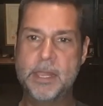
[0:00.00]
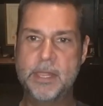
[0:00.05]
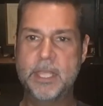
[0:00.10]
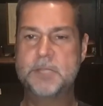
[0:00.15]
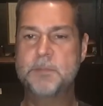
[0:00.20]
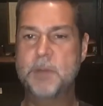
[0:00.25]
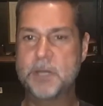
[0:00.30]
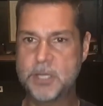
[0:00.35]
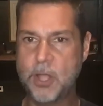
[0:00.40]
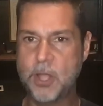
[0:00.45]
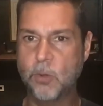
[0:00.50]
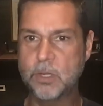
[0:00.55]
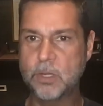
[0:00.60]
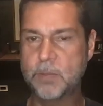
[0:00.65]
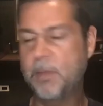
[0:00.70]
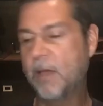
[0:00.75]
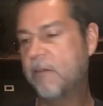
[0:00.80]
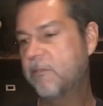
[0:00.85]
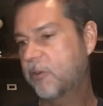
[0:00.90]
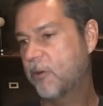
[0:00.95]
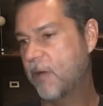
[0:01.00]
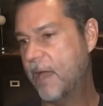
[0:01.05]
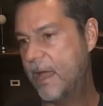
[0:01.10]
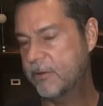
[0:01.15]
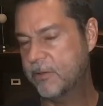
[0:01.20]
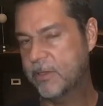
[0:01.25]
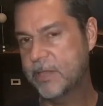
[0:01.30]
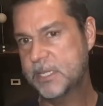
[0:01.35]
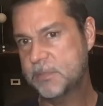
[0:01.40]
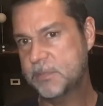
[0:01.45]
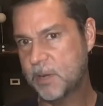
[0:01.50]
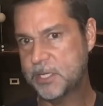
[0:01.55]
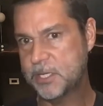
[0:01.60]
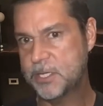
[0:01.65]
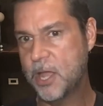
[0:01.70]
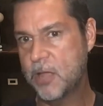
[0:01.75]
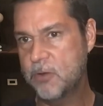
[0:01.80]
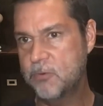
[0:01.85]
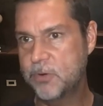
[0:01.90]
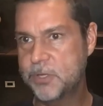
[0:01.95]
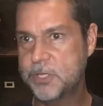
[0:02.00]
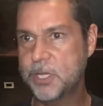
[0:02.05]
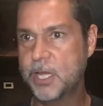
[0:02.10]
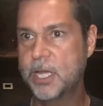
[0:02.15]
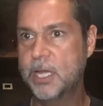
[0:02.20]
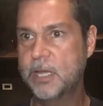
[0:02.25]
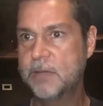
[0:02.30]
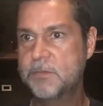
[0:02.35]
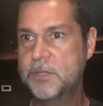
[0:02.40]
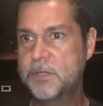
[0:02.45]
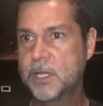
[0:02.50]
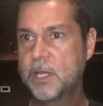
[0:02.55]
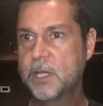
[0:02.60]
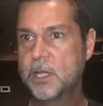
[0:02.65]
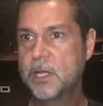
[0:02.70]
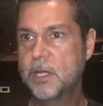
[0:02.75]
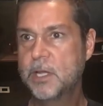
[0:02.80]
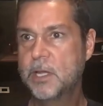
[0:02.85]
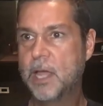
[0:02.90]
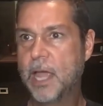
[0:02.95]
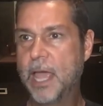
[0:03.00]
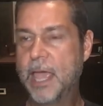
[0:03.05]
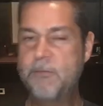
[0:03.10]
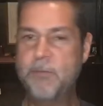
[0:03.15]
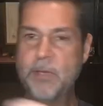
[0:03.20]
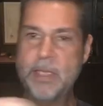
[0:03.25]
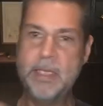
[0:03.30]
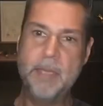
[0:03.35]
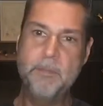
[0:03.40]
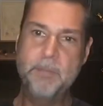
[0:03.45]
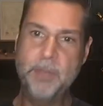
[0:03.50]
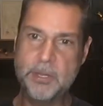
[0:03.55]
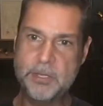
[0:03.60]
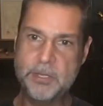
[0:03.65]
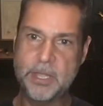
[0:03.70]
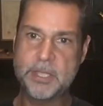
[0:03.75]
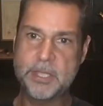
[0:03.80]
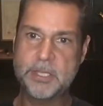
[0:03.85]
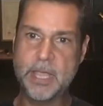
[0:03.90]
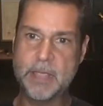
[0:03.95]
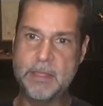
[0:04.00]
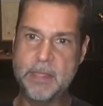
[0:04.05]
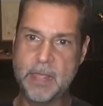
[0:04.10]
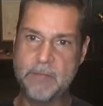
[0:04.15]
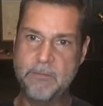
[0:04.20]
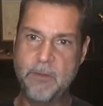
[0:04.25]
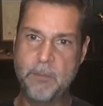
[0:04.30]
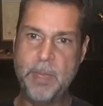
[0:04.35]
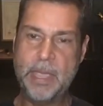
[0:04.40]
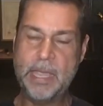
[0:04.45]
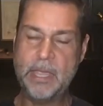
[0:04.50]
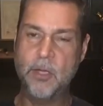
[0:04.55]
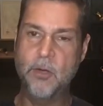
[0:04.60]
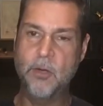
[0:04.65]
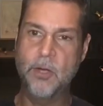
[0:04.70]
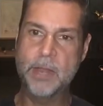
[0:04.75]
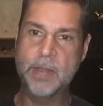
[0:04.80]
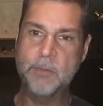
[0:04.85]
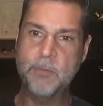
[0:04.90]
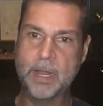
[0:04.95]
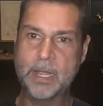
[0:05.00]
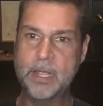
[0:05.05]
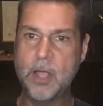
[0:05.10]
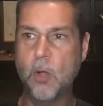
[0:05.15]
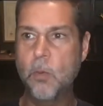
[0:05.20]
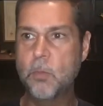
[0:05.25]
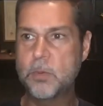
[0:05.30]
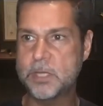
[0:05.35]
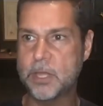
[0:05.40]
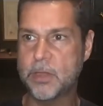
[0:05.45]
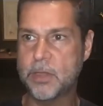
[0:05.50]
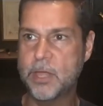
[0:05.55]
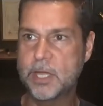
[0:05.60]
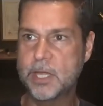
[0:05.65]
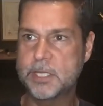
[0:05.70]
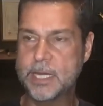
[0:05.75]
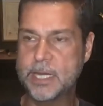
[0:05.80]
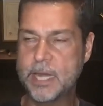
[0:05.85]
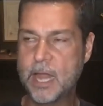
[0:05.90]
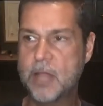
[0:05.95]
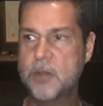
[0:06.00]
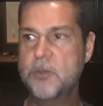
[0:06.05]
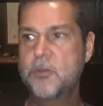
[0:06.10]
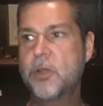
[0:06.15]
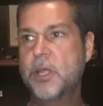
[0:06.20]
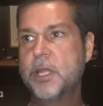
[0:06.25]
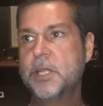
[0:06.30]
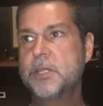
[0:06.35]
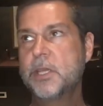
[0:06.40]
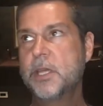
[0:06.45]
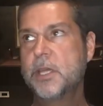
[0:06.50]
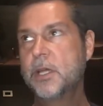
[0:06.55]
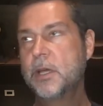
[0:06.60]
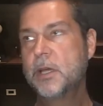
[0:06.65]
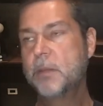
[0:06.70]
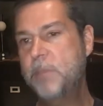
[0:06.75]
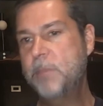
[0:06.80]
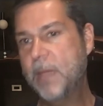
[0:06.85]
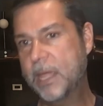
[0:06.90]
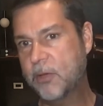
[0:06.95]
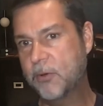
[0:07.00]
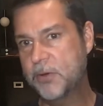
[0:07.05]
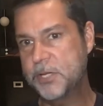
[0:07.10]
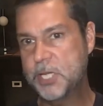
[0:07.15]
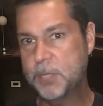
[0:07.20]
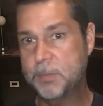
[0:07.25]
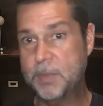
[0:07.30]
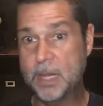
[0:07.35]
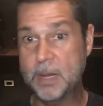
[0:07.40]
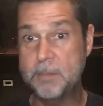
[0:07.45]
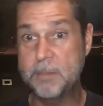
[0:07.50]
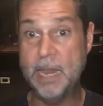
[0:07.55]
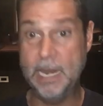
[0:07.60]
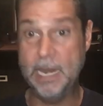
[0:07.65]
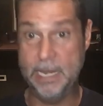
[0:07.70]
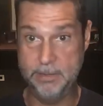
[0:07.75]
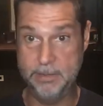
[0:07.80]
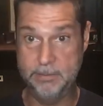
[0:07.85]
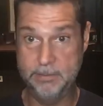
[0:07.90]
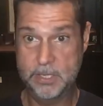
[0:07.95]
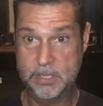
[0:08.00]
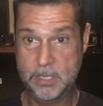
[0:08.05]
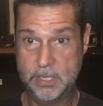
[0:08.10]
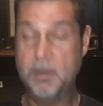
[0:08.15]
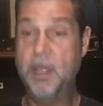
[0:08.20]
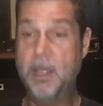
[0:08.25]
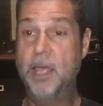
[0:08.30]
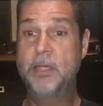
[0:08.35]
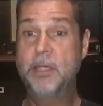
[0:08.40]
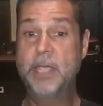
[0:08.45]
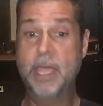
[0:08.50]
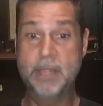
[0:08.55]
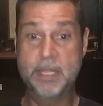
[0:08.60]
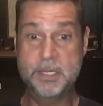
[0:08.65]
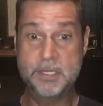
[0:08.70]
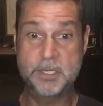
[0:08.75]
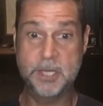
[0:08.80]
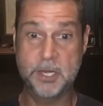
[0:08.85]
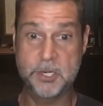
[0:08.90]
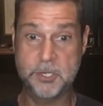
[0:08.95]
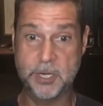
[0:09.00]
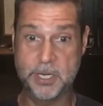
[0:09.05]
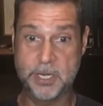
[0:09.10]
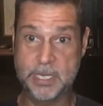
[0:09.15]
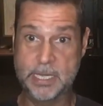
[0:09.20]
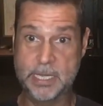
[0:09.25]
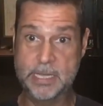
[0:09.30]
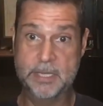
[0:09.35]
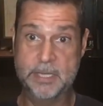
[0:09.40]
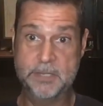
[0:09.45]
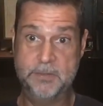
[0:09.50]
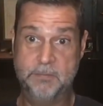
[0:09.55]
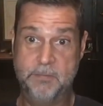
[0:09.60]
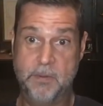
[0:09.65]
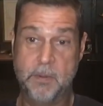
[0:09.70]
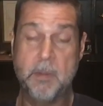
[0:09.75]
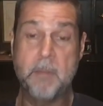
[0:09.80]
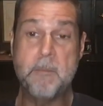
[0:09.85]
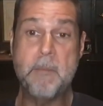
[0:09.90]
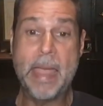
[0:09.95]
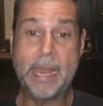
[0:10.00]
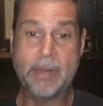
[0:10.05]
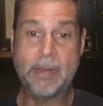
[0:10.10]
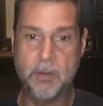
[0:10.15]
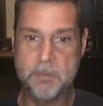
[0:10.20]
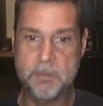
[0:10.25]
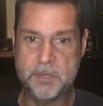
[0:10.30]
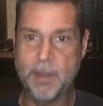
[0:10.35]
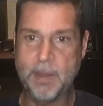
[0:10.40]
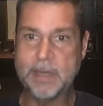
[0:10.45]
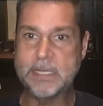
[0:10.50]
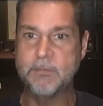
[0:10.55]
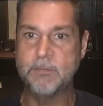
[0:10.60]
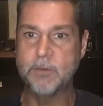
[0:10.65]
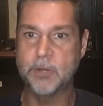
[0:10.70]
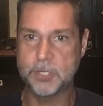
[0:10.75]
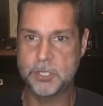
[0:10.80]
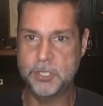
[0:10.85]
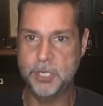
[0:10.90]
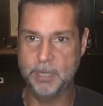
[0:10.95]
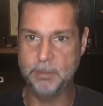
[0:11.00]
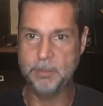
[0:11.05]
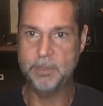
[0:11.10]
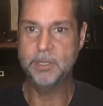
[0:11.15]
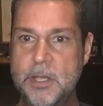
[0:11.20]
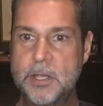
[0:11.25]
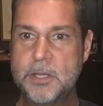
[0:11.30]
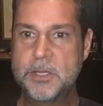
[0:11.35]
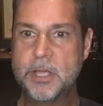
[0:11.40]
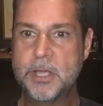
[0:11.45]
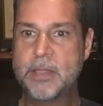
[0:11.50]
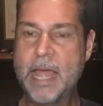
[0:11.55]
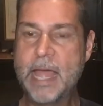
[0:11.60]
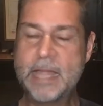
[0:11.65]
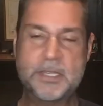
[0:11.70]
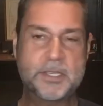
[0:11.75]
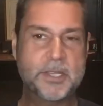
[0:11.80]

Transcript: and this much gold above ground and this much known reserves, if we imputed the same thing for Bitcoin, when gold was at 1,300, Bitcoin should be at 1 million. So I'm like, okay, this is interesting. This, from a macro perspective, looks cheap. So that